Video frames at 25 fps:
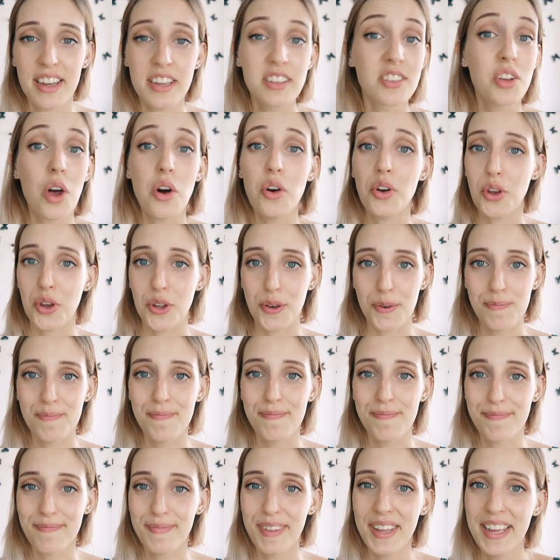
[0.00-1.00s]
it's all good.
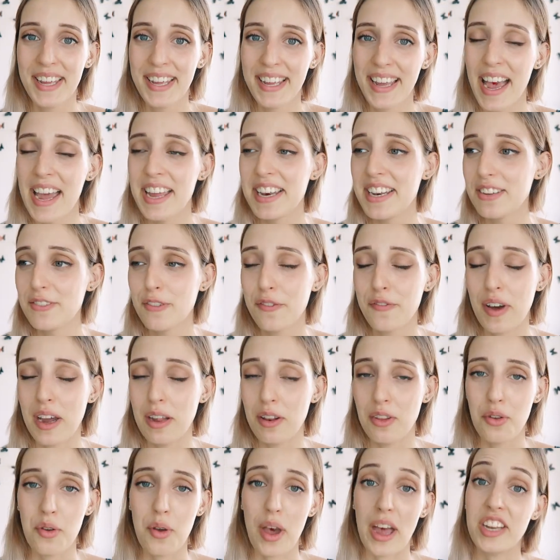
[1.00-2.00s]
I need to
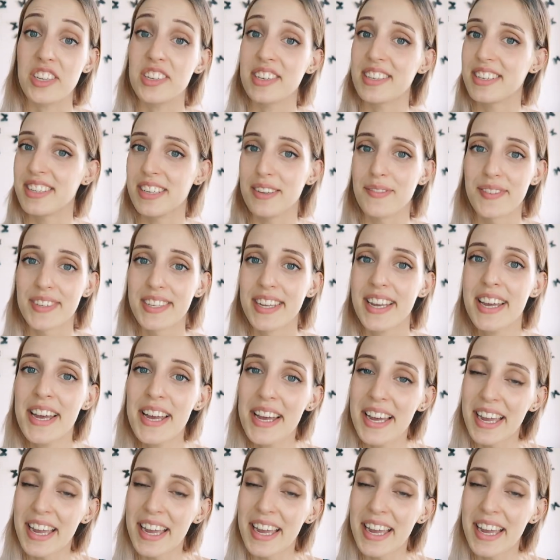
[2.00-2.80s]
find new adjectives.